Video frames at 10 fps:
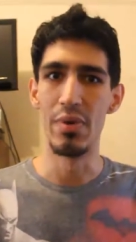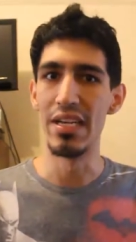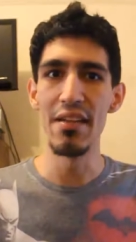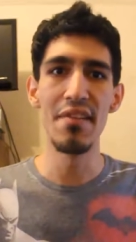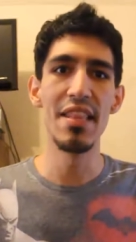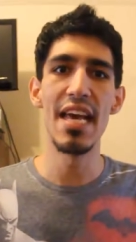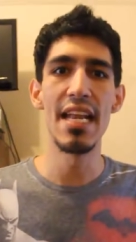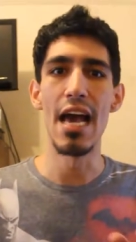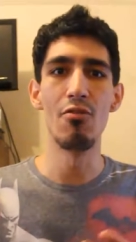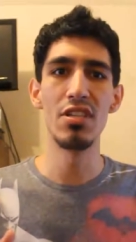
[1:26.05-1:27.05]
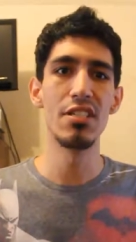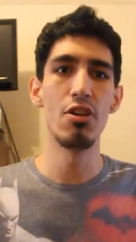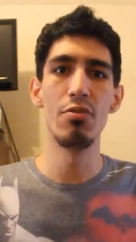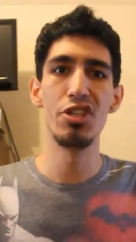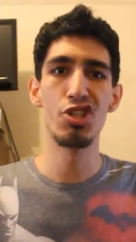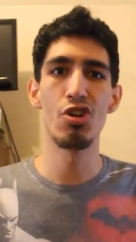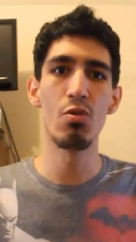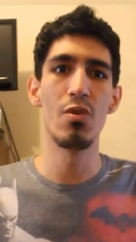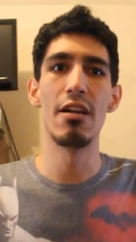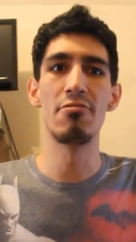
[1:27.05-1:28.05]
But even then, I wasn't always sure
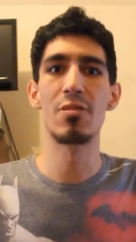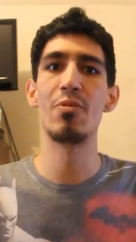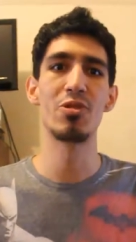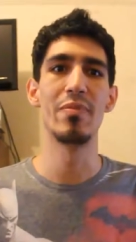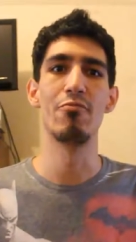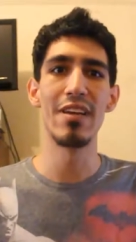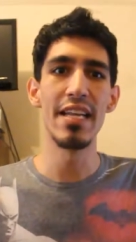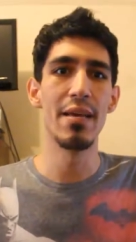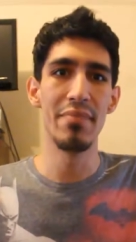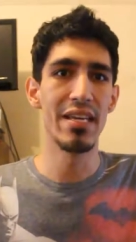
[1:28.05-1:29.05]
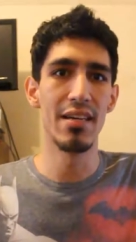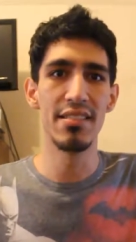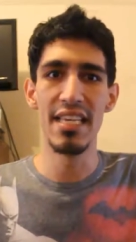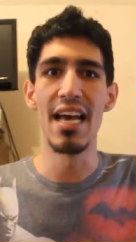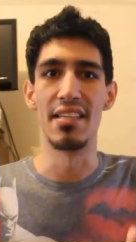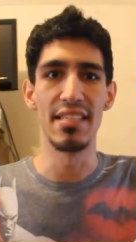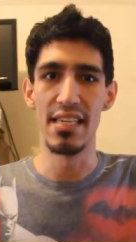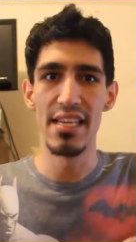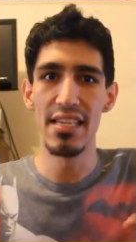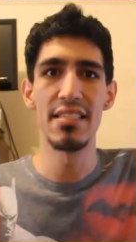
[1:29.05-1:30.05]
what I was supposed to be reading because yes,
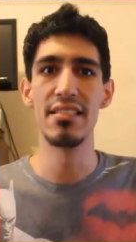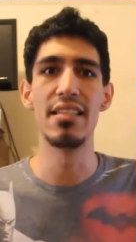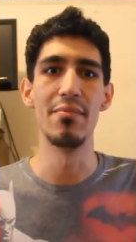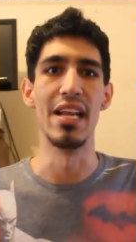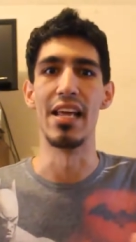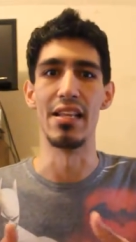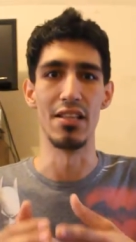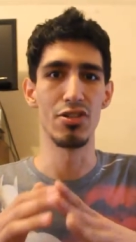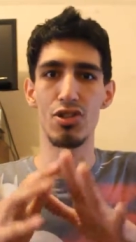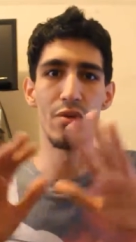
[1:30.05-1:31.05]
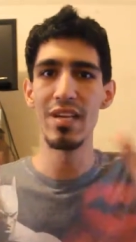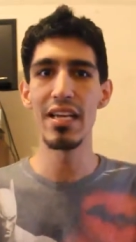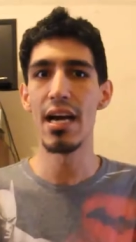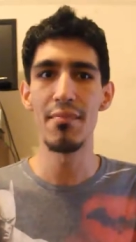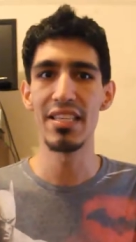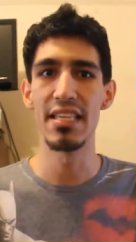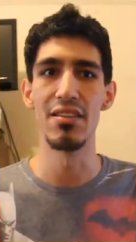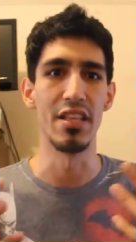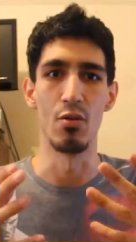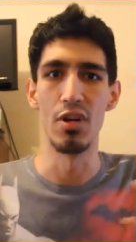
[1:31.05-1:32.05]
it is intimidating. There's so many comics
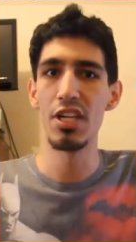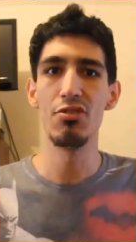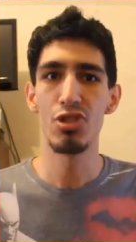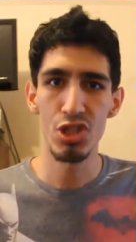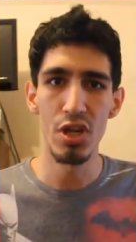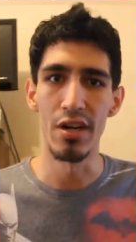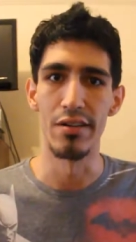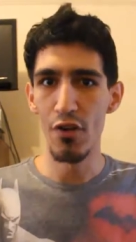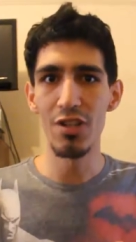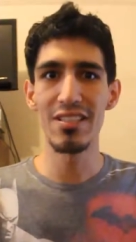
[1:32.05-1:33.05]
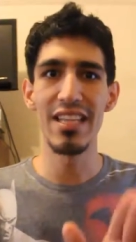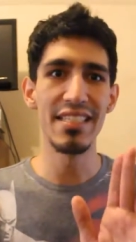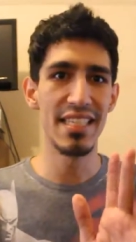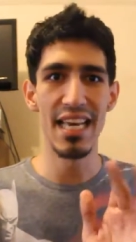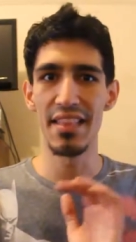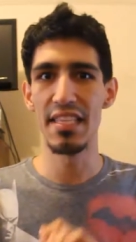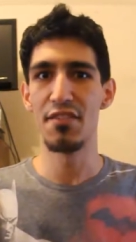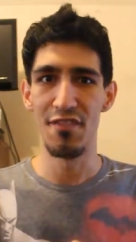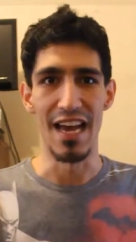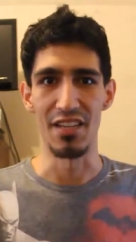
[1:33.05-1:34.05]
out there. Where do you start? First, let's get
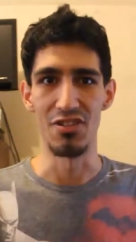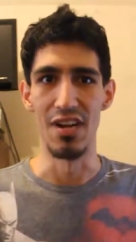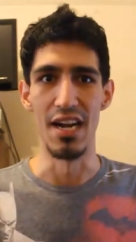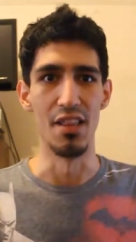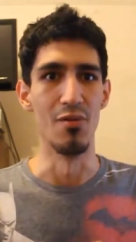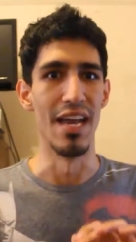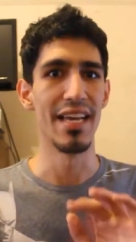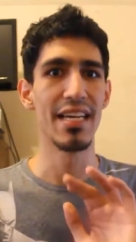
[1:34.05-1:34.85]
this factor out of the way.